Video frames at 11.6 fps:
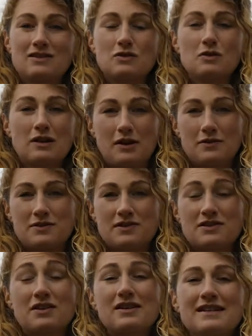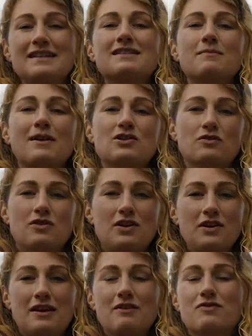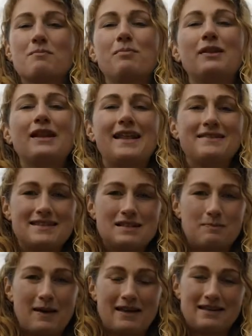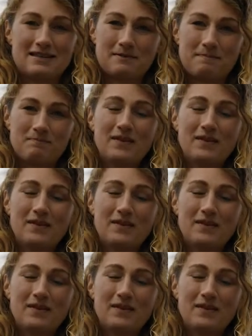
too close. So you need to make sure that you give them plenty space.